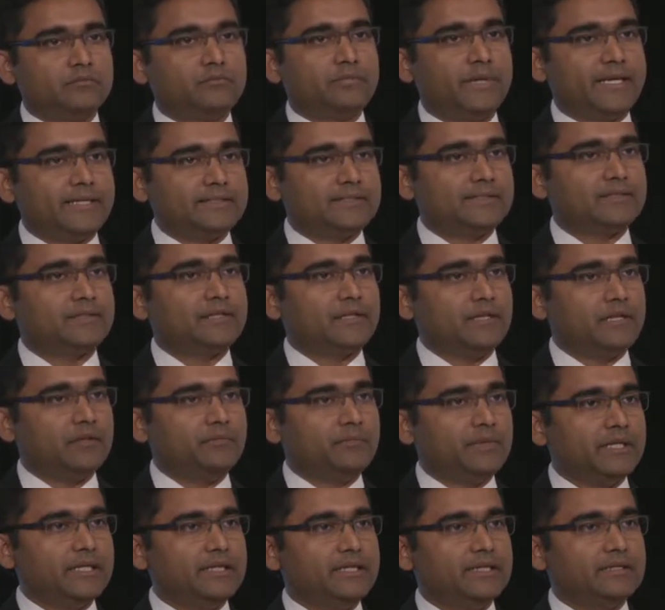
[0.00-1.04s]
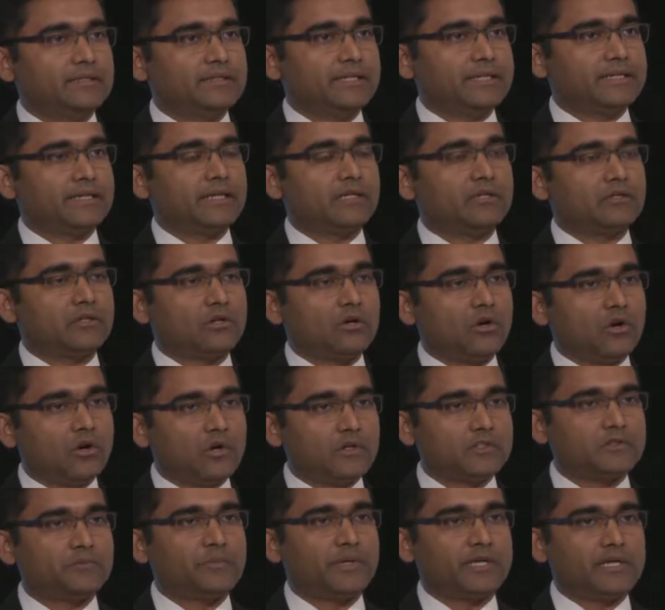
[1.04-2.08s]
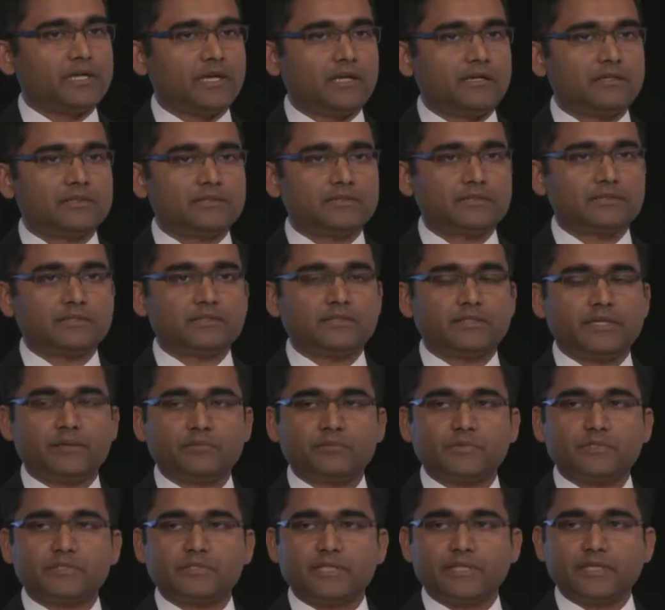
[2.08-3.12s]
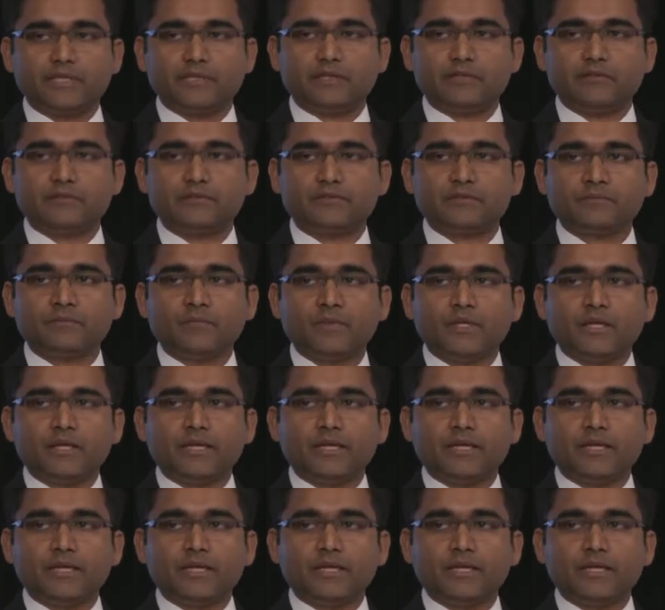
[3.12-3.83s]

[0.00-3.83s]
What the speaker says: basically meaning they can cause paralysis themselves,